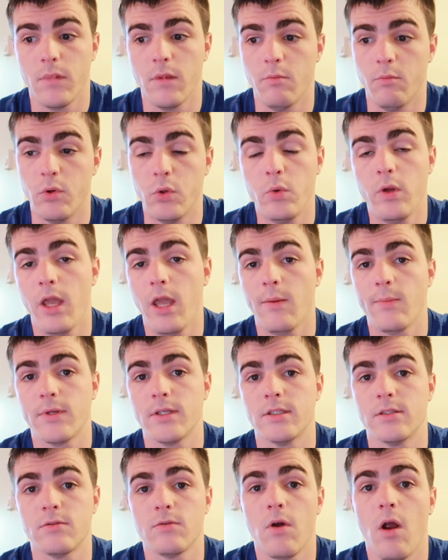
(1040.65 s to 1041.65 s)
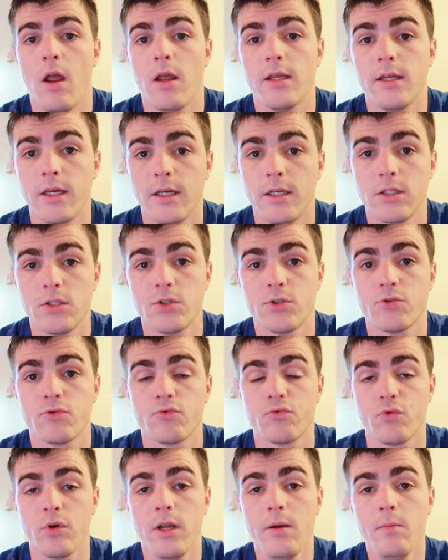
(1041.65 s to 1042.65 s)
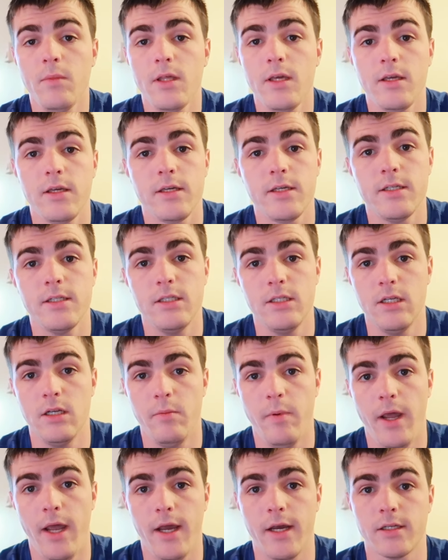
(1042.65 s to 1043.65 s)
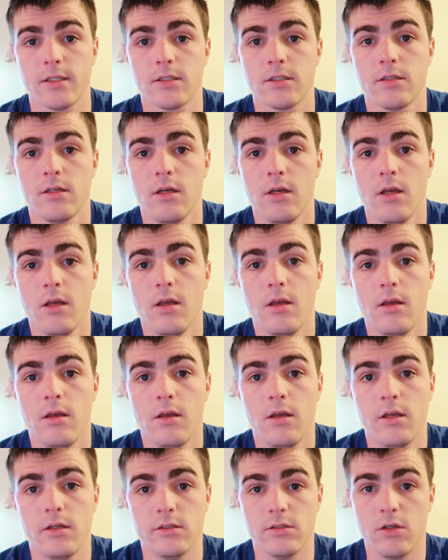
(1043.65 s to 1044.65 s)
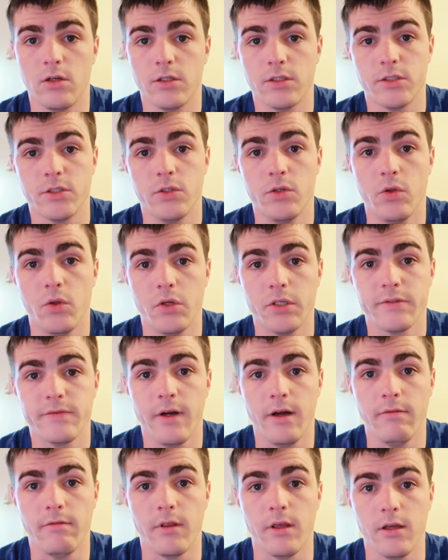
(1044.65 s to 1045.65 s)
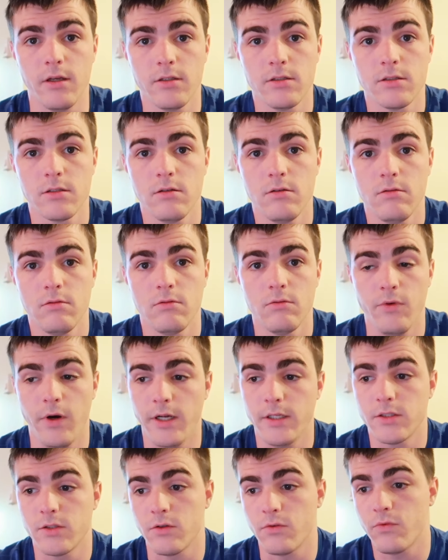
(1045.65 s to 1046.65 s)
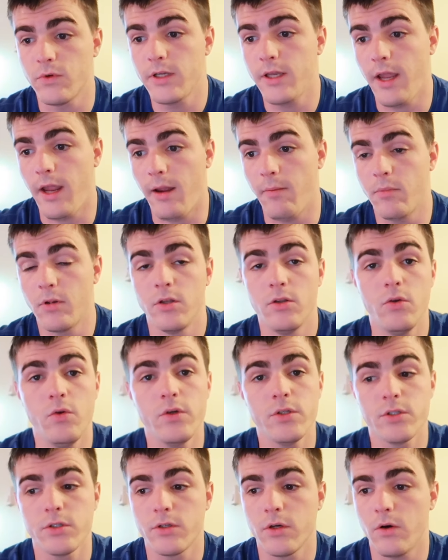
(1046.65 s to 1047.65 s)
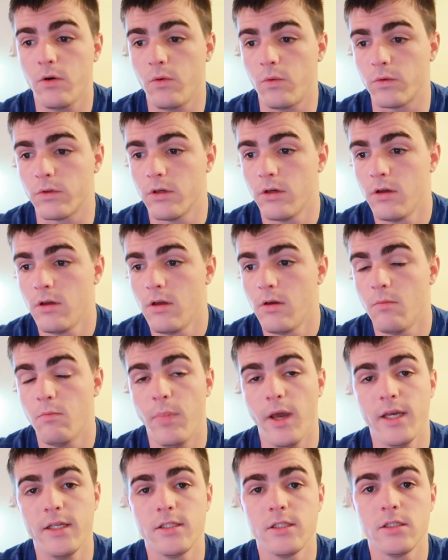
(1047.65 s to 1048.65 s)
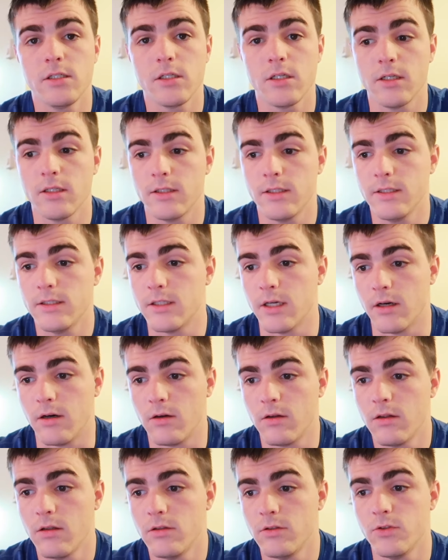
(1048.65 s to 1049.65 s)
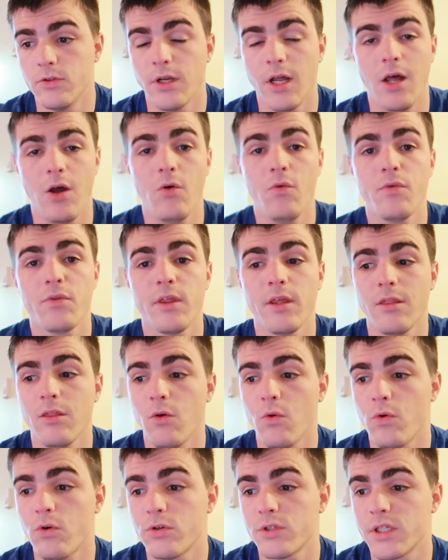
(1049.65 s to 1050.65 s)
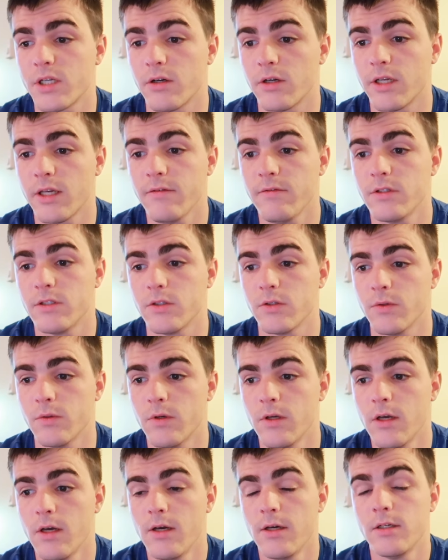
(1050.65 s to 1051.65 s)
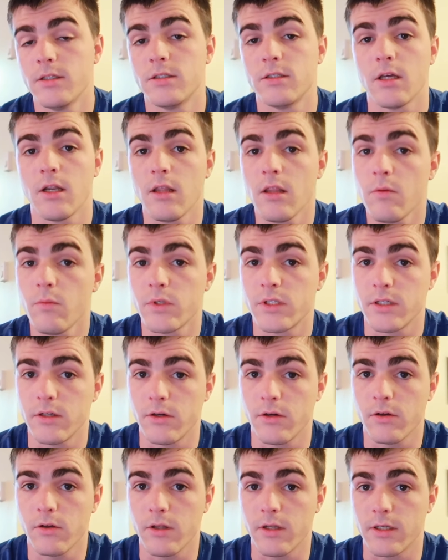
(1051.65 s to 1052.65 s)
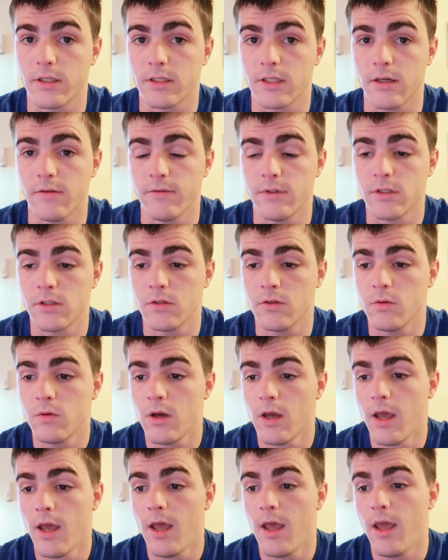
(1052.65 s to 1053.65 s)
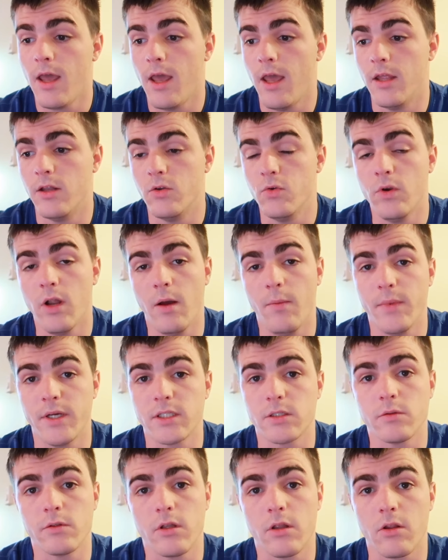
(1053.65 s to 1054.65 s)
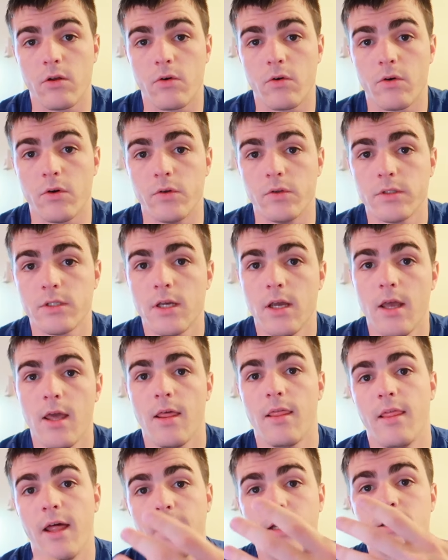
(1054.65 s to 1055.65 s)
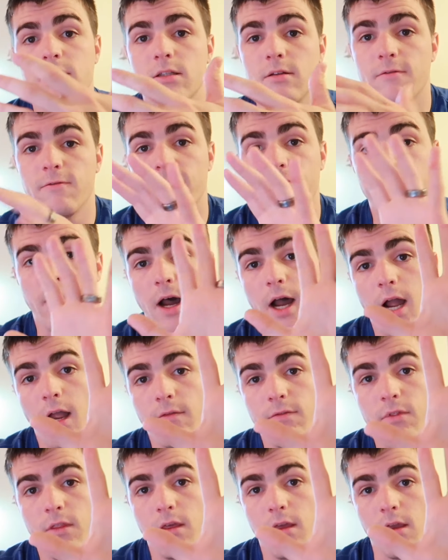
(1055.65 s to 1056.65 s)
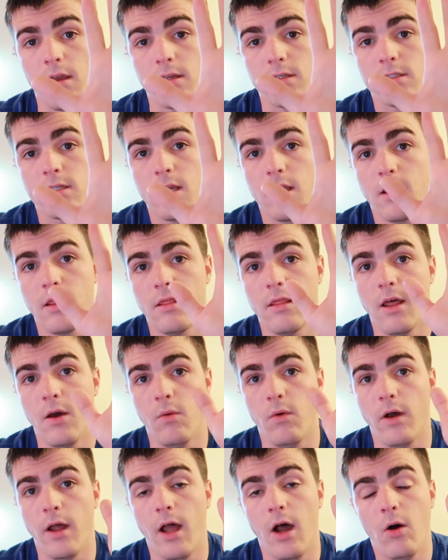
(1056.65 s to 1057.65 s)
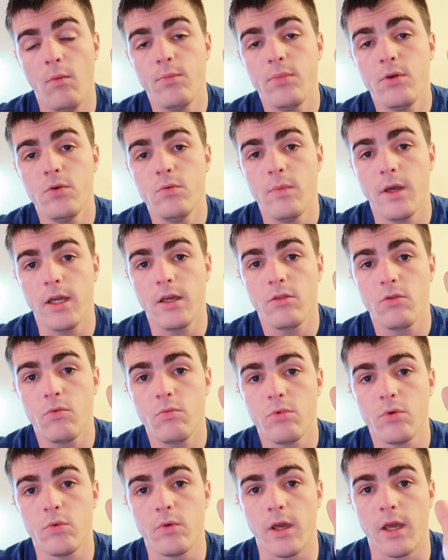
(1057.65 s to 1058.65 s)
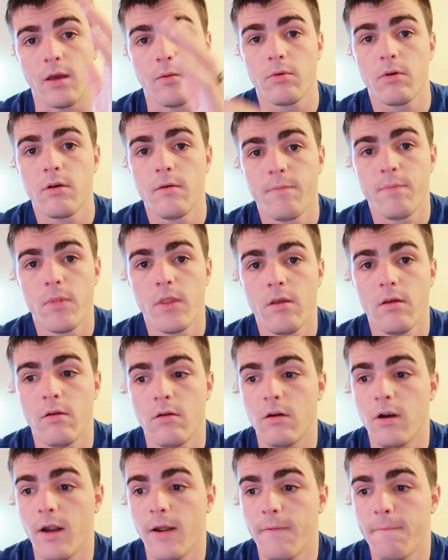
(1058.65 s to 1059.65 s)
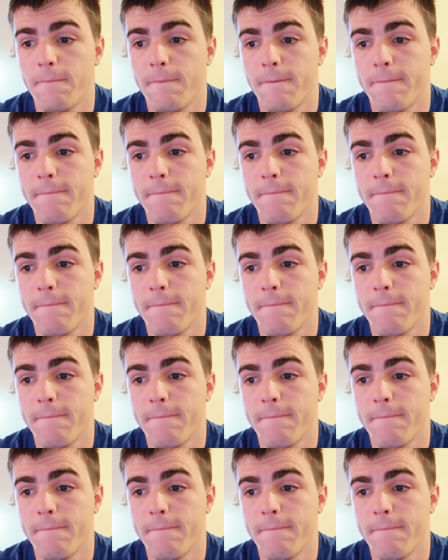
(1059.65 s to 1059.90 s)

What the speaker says: Boot camp is extremely easy to pass as long as you do those 5 things. Alright, so to recap, do as you're told. Pay attention to detail. Do not overthink the orders that are given to you. Study the material that is given to you, and do not mess with other recruits. That is the 5 things that will help you make it through boot camp, right?